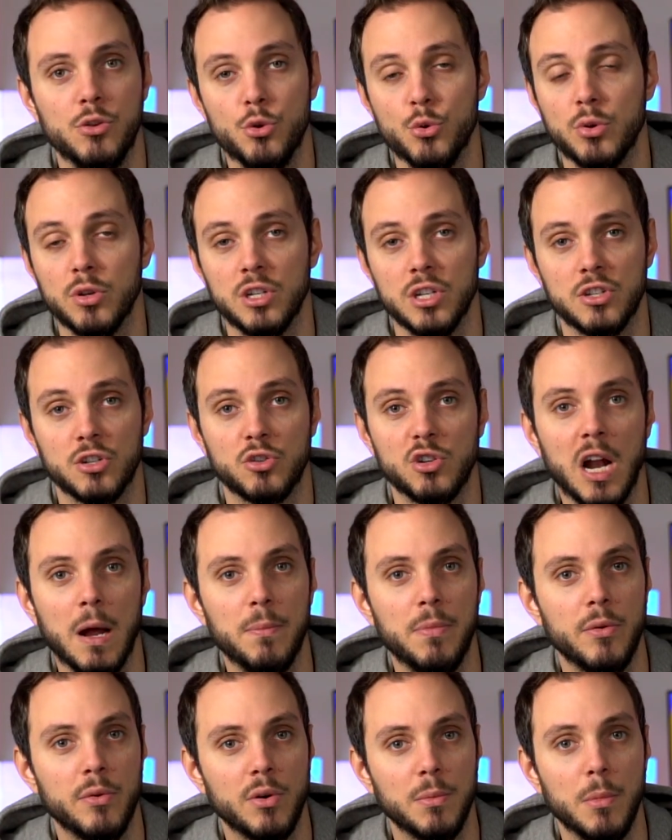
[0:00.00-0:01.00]
You can just
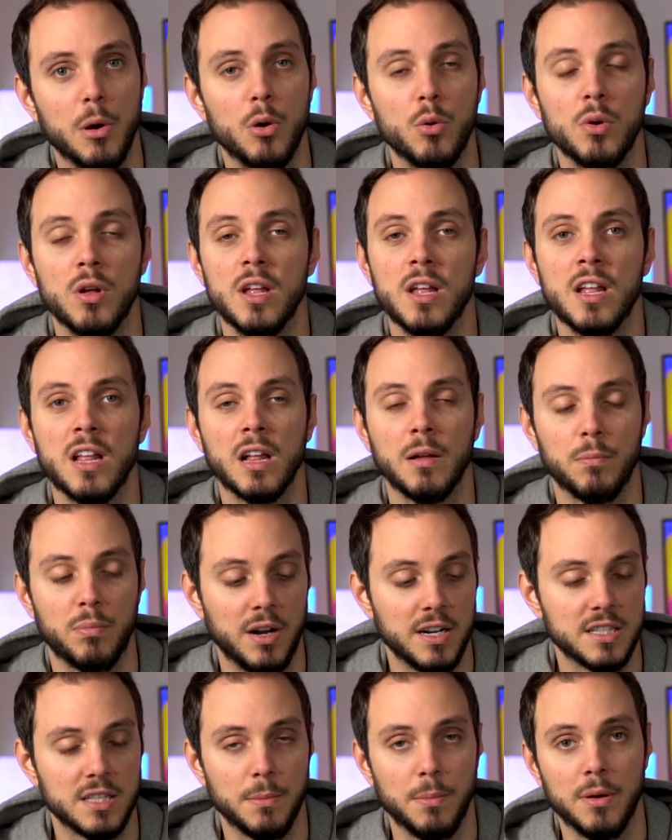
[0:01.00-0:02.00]
grab the remote,
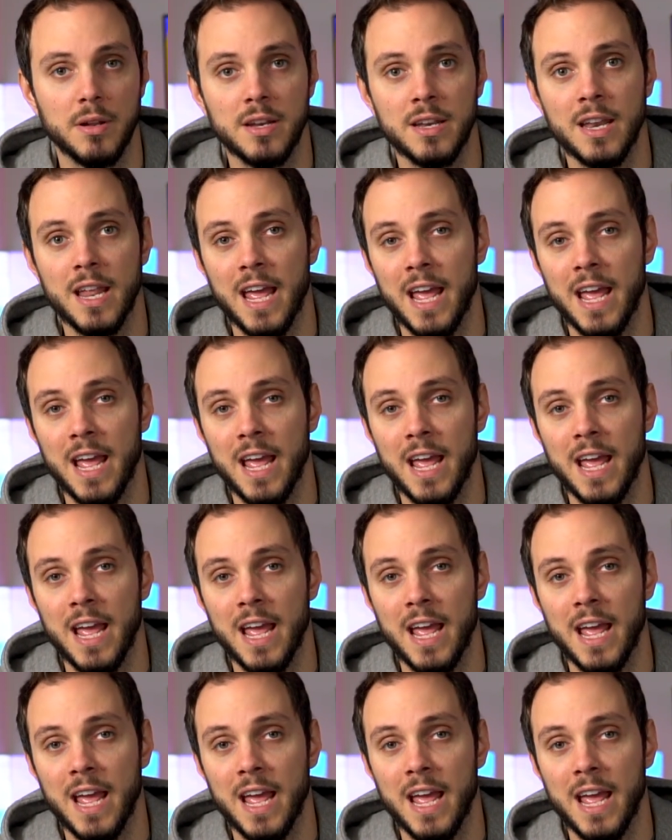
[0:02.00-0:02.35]
press the button,